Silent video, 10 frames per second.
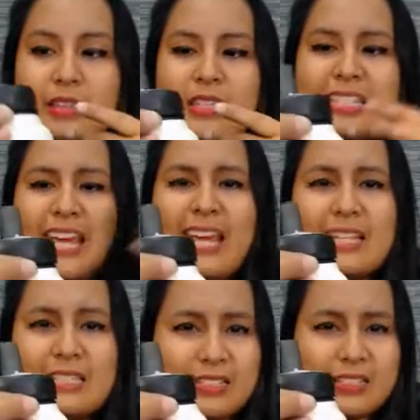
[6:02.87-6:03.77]
the
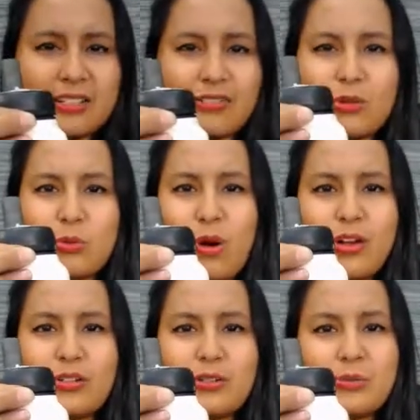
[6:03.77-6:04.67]
taste of the
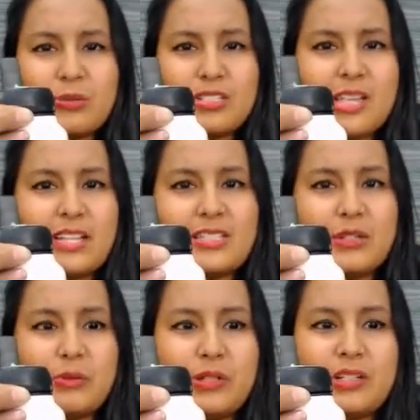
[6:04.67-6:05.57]
water was
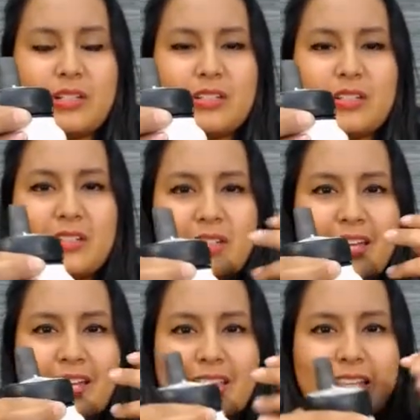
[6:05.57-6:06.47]
tasting weird.
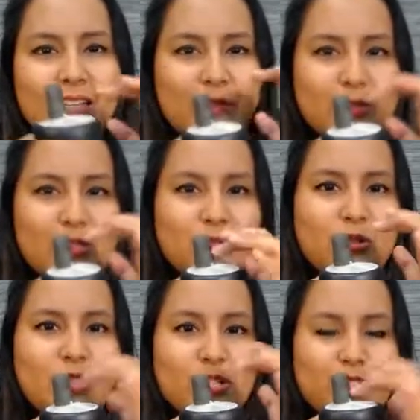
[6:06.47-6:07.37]
And I think it was due
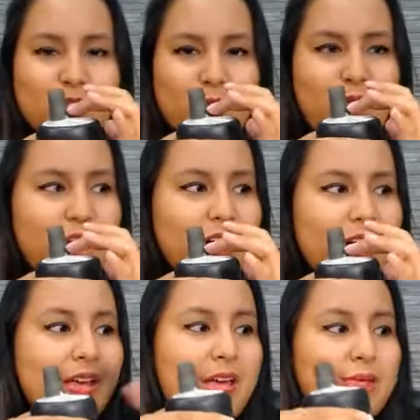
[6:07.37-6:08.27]
to the straw.
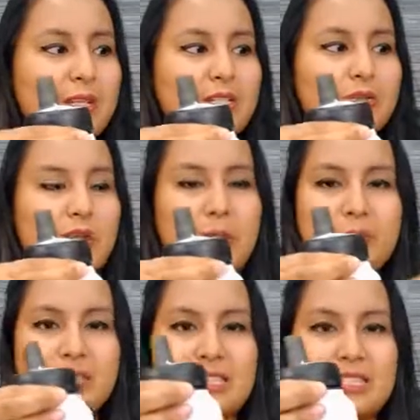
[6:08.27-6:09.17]
Because when I
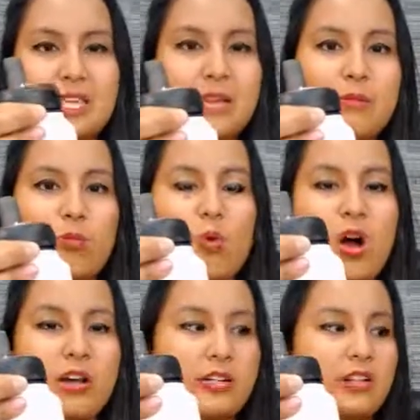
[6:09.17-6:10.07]
put the same
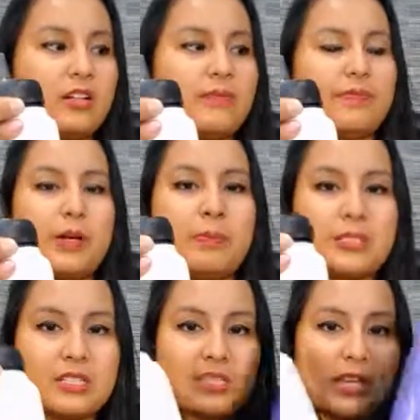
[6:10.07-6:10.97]
water, I'll put
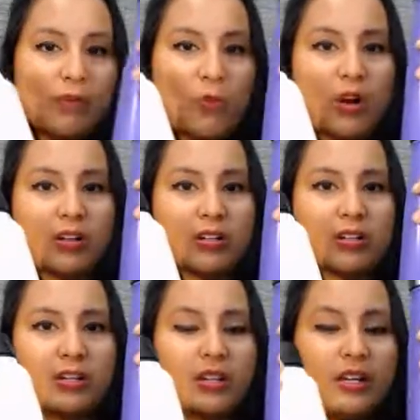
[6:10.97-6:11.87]
the same
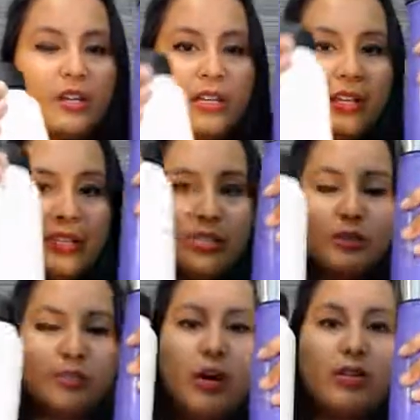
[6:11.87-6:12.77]
water in
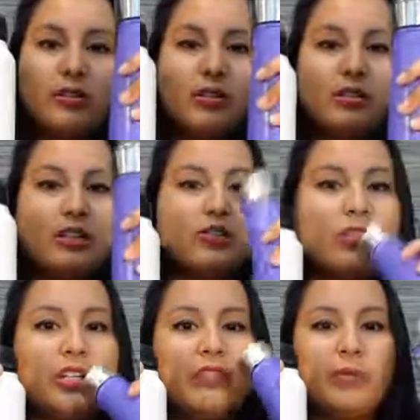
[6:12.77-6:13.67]
these bottles. I'll
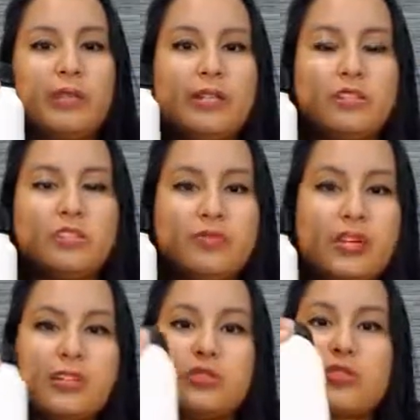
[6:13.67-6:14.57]
drink it from here, it's
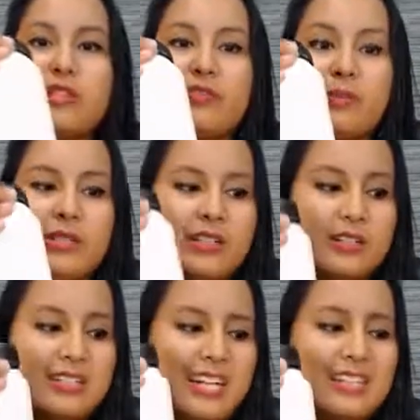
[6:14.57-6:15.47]
fine. I'll drink it from here,
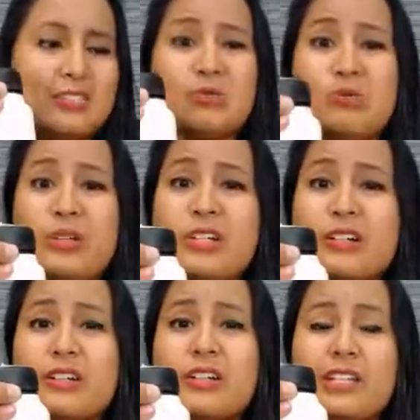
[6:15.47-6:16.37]
it tastes
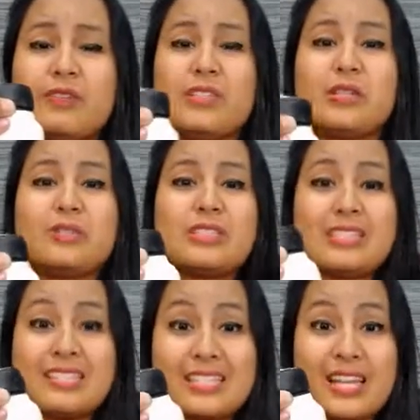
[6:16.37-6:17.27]
weird, even though it's the
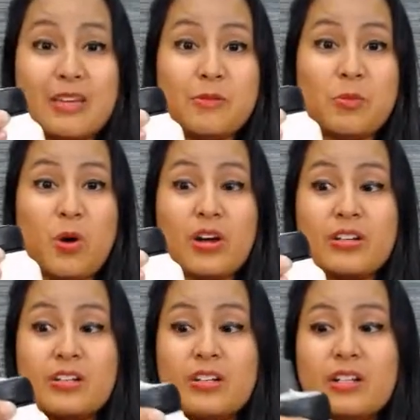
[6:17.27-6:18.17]
same
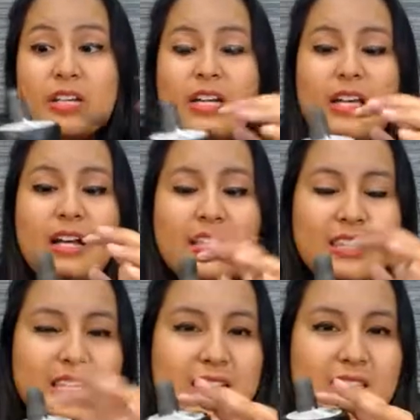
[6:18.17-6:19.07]
water. I
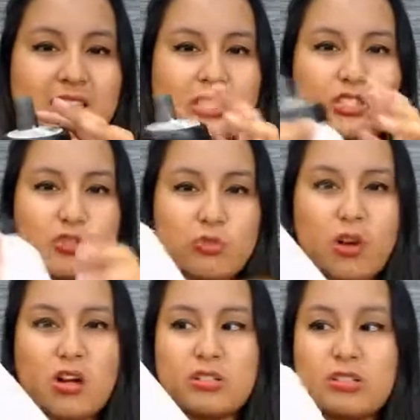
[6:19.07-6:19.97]
think it's the
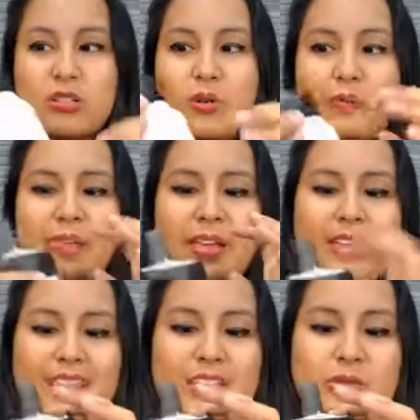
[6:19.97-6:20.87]
straw. So
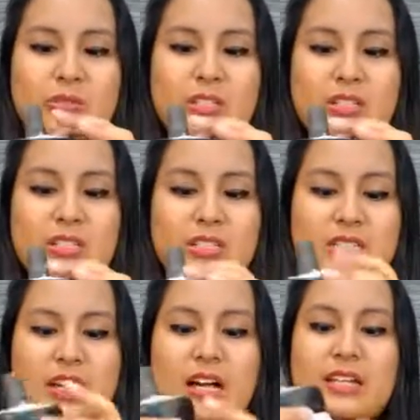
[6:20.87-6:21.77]
this was a
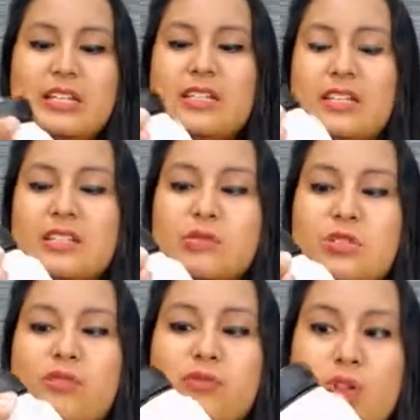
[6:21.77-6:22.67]
design, this was
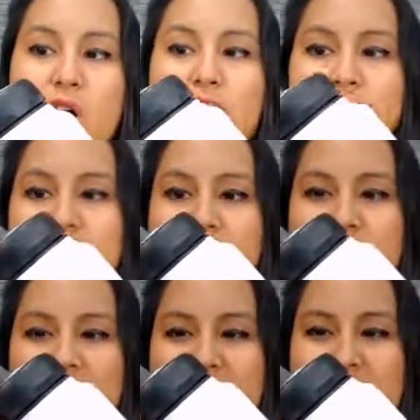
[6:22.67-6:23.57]
a flaw in the
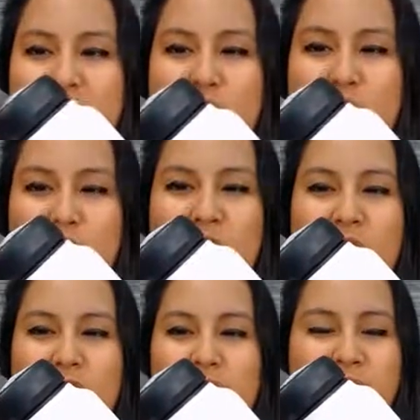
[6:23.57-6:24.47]
design is this straw.
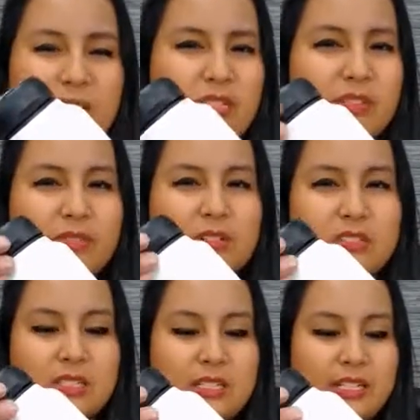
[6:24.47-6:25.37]
It's very difficult
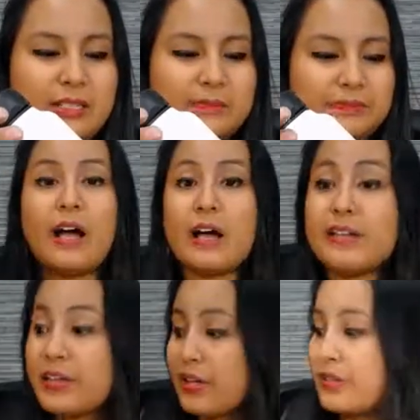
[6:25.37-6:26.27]
to clean.
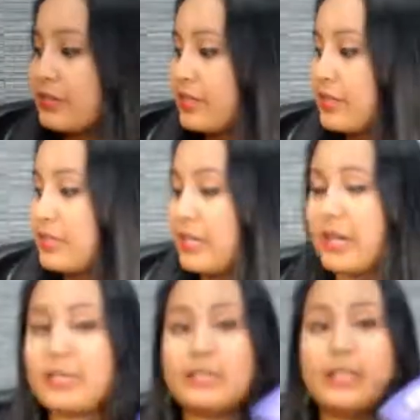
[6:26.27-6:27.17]
Another thing that
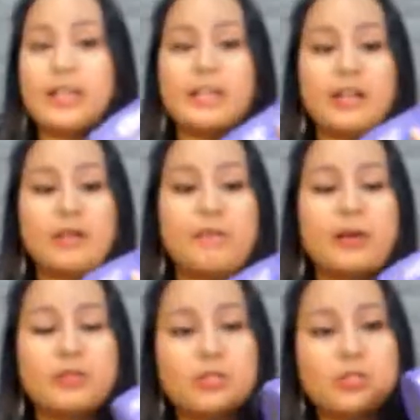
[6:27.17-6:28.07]
I like
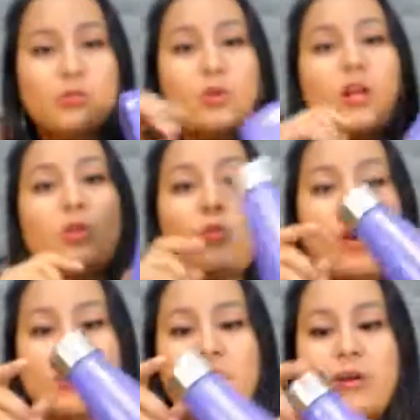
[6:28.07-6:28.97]
about the Swell
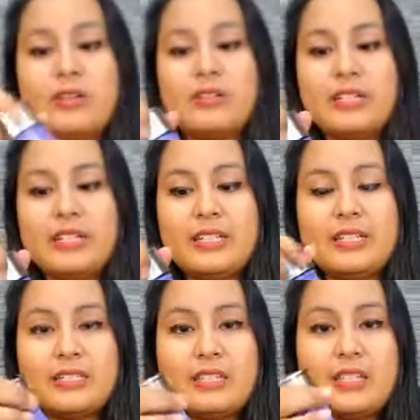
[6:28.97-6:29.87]
water bottle
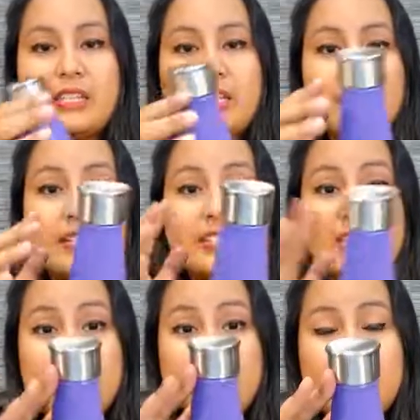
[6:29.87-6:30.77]
is the
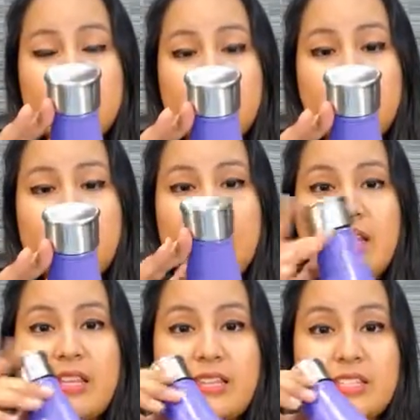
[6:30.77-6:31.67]
seal.
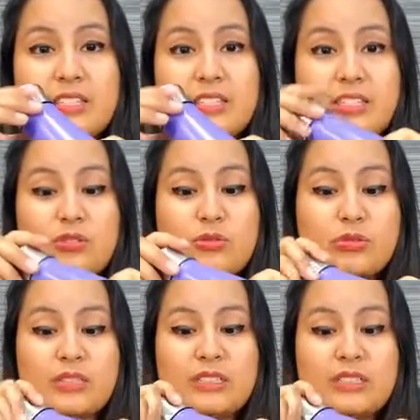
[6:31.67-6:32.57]
This is
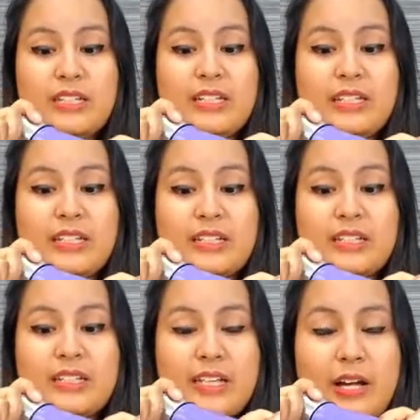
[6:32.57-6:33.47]
really,
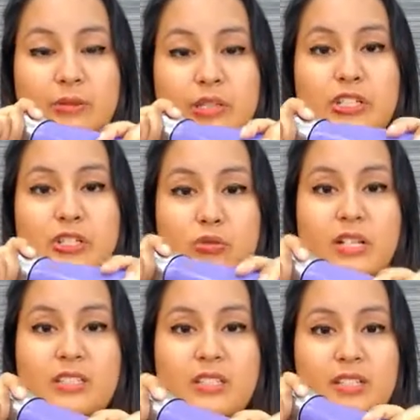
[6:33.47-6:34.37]
like I really
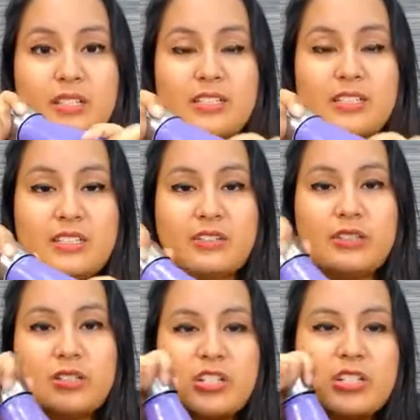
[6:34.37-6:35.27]
trust this seal.
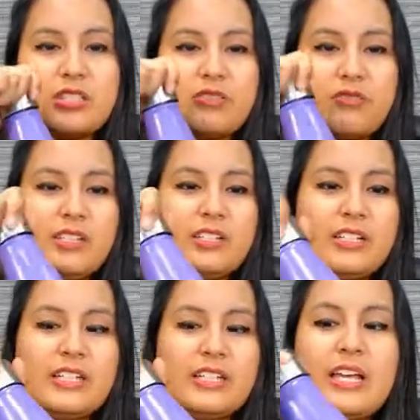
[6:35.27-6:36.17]
You can just feel
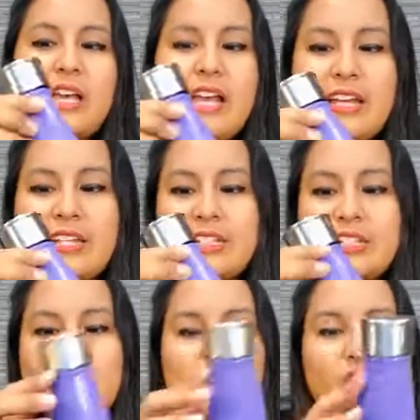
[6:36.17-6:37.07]
it and it
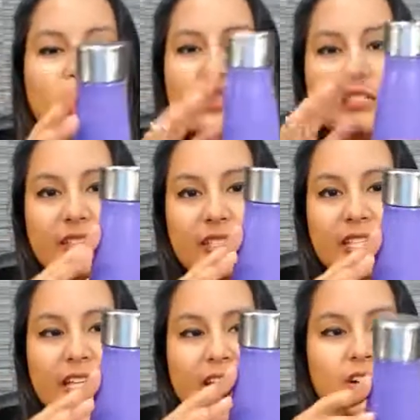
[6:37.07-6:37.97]
does not
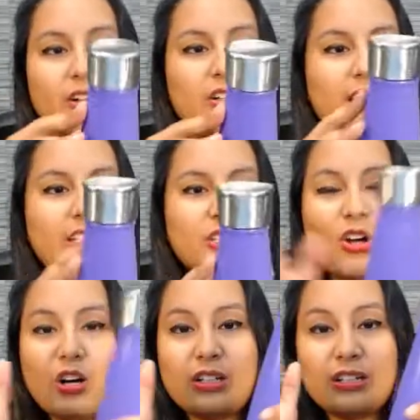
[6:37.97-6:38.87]
leak at all. It has
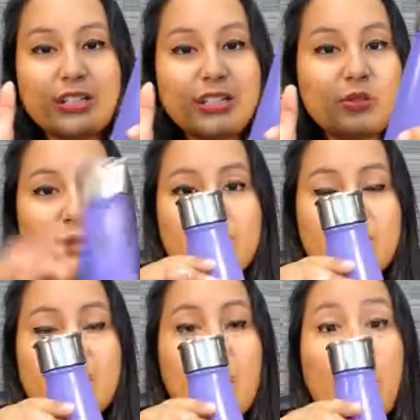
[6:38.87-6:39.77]
not leaked
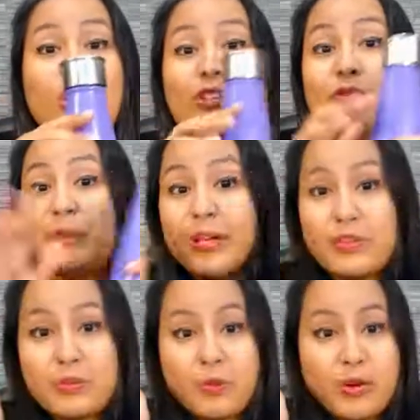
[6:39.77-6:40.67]
once. All of my
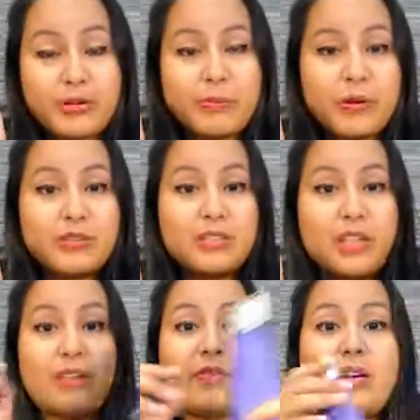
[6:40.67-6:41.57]
other water bottles that
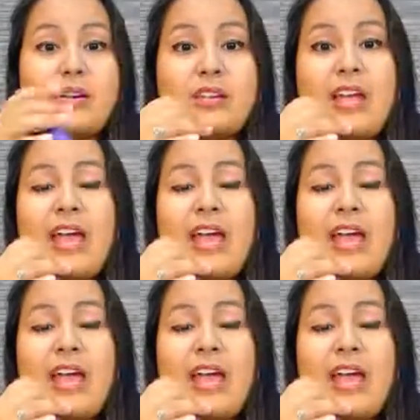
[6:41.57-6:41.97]
I've gotten